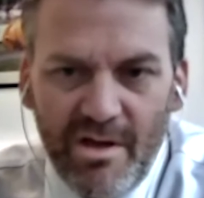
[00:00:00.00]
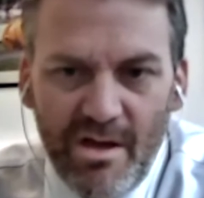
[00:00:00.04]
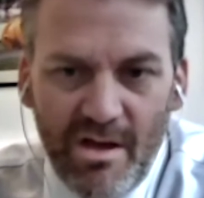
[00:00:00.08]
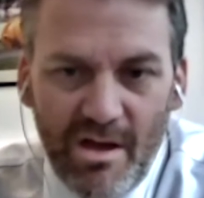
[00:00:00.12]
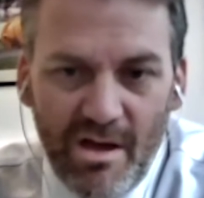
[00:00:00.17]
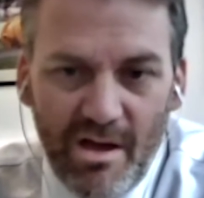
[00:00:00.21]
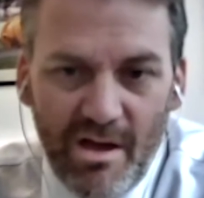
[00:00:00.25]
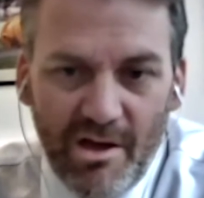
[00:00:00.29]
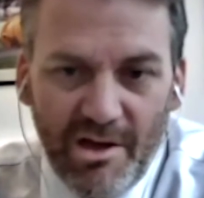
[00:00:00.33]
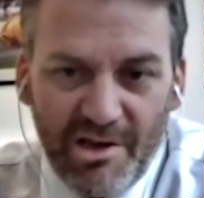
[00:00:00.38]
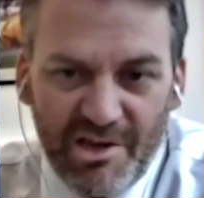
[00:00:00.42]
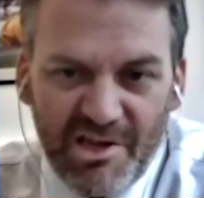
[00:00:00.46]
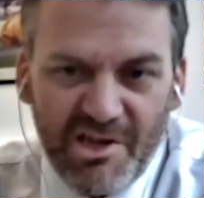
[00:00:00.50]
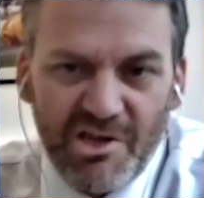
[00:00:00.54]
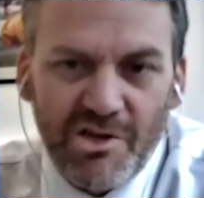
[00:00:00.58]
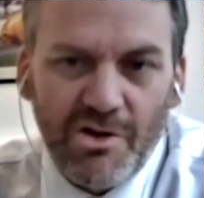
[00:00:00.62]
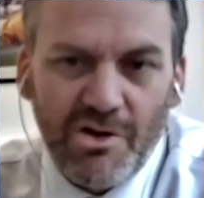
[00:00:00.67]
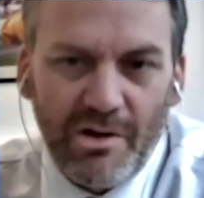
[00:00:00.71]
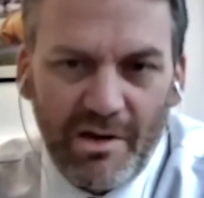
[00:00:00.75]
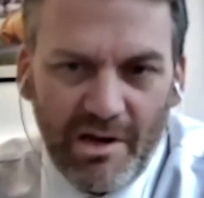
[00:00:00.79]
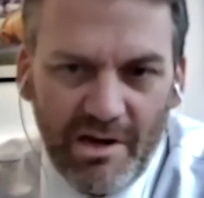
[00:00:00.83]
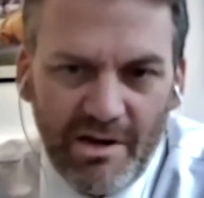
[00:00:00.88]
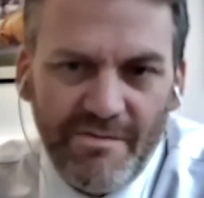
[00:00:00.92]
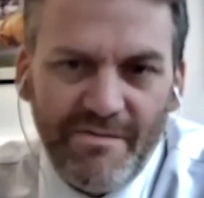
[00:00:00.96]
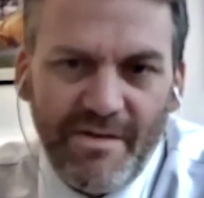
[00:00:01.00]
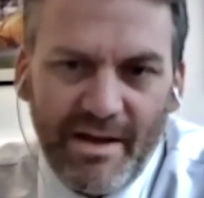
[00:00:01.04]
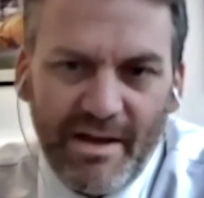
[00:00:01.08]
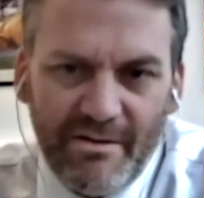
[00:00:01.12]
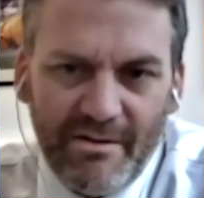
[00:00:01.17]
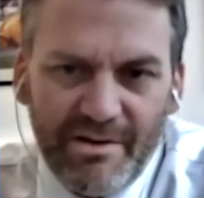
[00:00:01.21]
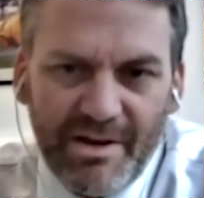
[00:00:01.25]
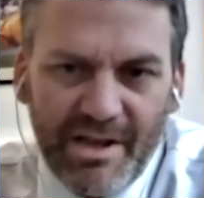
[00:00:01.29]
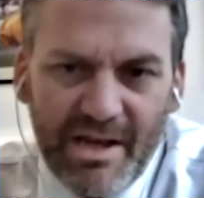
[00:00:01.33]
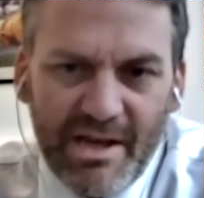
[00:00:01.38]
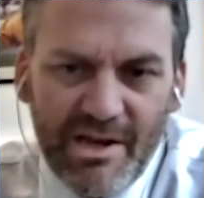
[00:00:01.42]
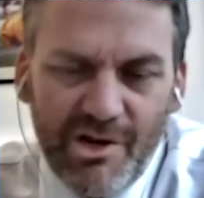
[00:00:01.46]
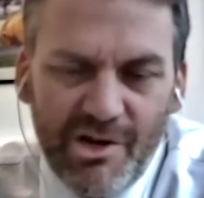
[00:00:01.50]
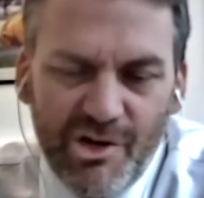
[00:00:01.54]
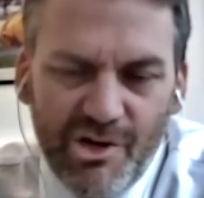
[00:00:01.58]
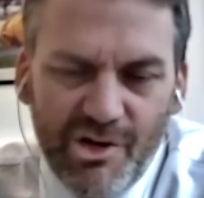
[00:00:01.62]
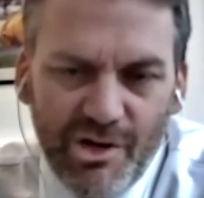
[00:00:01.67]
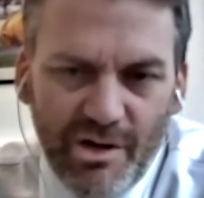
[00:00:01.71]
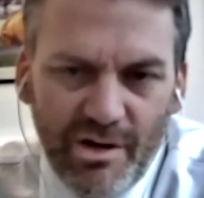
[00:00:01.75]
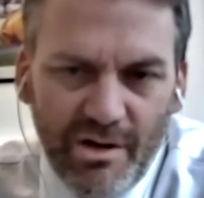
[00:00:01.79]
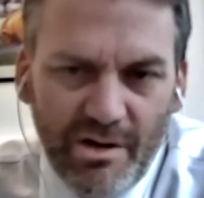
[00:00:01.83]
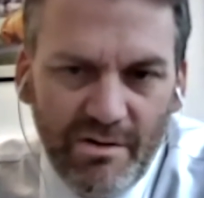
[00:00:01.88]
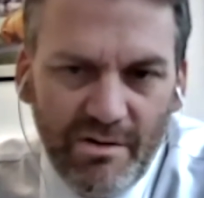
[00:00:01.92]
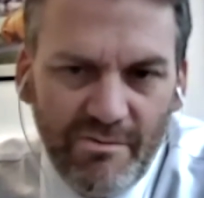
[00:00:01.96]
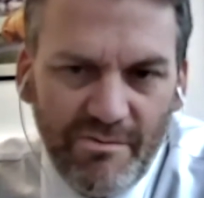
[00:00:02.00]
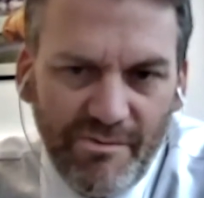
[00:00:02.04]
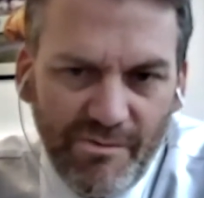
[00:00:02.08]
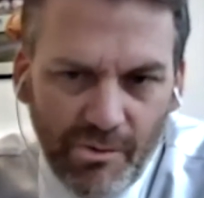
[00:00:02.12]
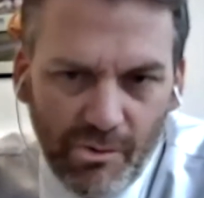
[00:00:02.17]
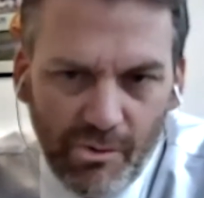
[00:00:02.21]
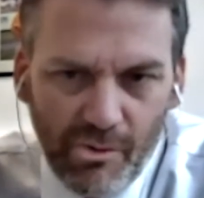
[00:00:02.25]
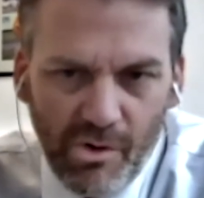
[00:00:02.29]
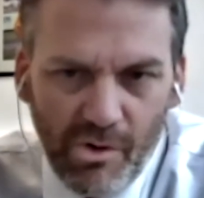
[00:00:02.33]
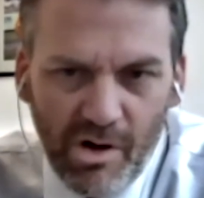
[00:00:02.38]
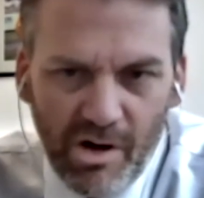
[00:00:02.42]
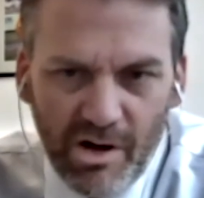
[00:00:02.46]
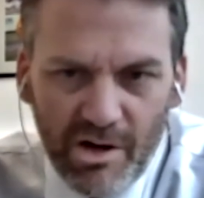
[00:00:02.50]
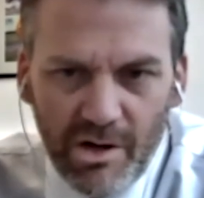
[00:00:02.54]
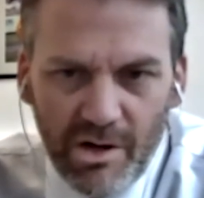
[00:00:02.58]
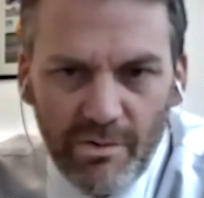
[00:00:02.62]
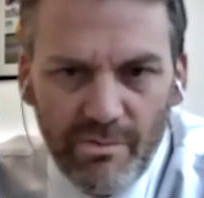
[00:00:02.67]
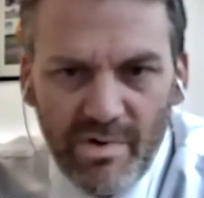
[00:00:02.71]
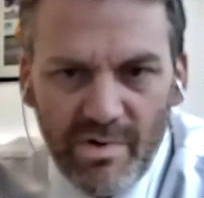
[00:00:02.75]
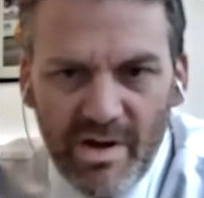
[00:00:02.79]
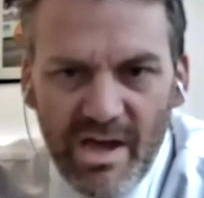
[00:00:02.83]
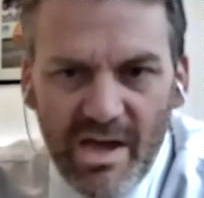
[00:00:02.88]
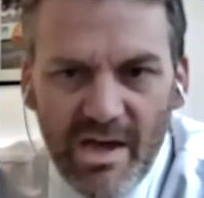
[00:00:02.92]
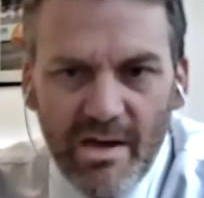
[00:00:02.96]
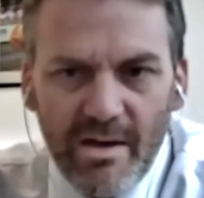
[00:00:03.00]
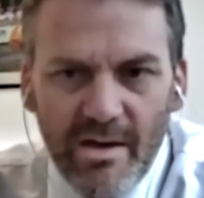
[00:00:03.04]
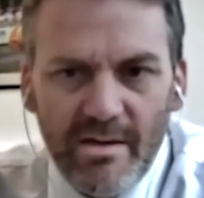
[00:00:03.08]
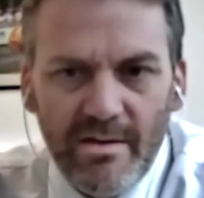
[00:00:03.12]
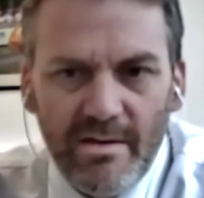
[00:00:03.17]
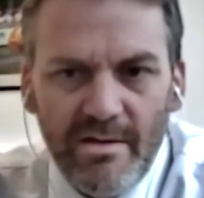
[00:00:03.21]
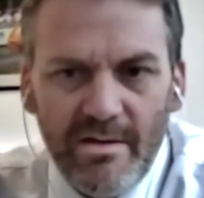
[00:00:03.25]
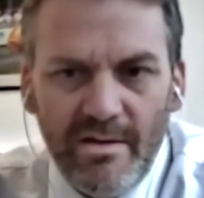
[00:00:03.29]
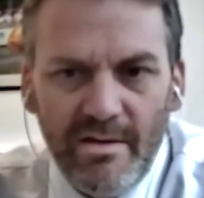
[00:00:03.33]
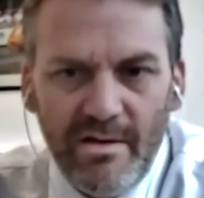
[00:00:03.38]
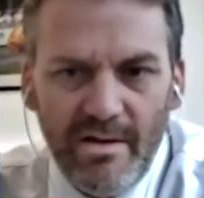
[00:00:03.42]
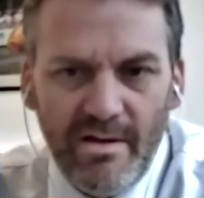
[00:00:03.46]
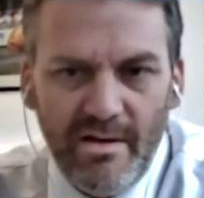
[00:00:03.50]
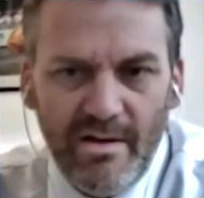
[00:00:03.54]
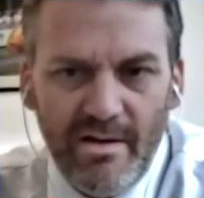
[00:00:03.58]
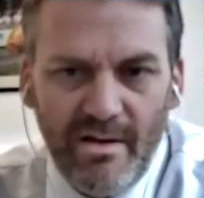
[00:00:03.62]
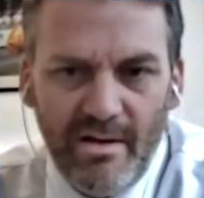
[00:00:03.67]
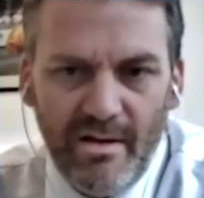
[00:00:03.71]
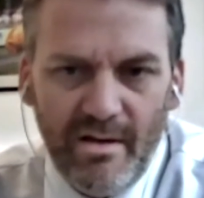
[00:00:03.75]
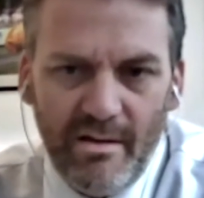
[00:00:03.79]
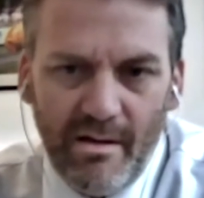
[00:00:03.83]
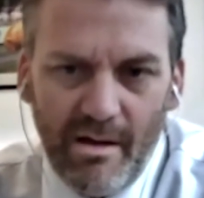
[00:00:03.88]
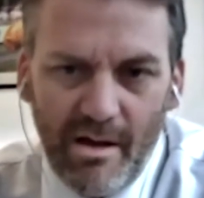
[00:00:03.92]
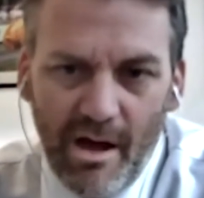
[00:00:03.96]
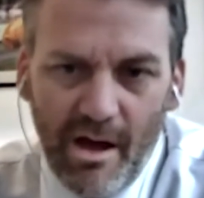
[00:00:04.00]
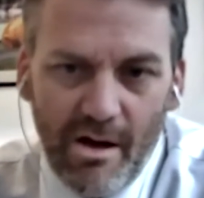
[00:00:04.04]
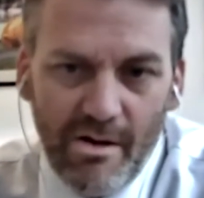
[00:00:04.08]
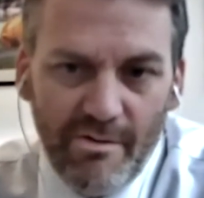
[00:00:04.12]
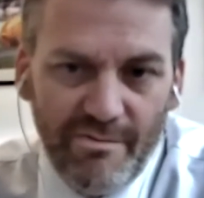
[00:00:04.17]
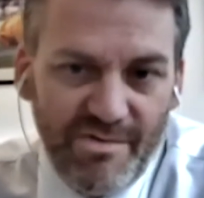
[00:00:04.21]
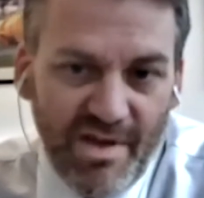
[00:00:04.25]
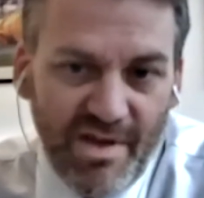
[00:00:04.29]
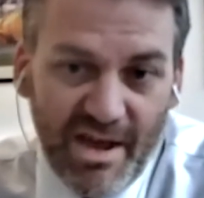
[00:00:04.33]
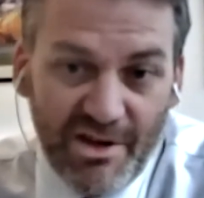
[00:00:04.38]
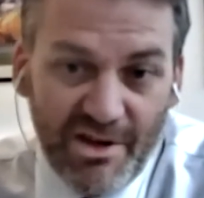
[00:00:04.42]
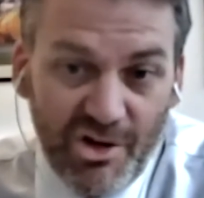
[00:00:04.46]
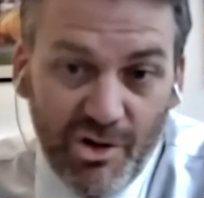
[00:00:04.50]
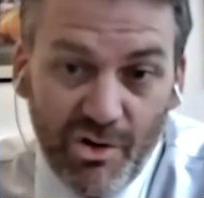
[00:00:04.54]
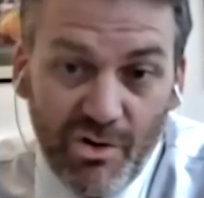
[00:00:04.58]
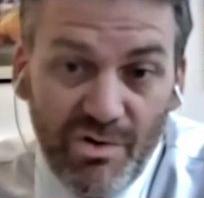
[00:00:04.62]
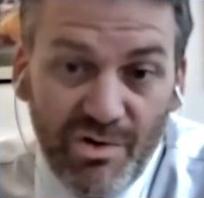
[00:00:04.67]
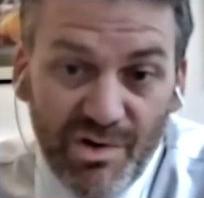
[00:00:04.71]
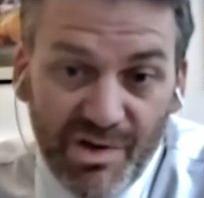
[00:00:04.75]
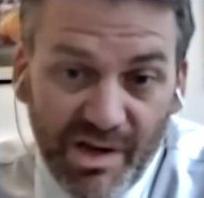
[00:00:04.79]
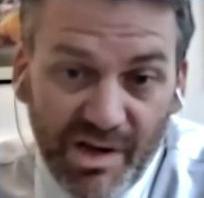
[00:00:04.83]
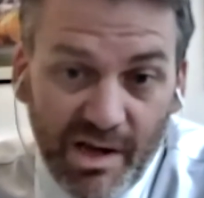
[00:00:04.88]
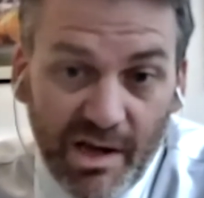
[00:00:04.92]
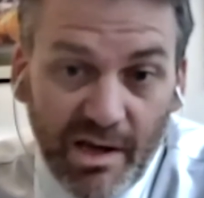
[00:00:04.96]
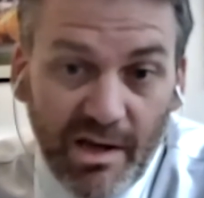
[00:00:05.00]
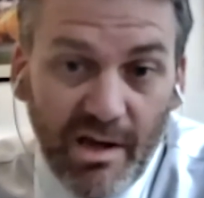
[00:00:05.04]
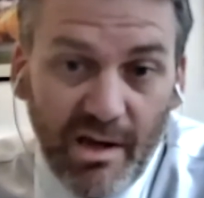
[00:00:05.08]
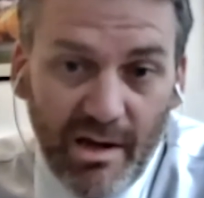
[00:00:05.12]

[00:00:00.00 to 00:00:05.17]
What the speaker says: a solid foundation for a career of their choosing,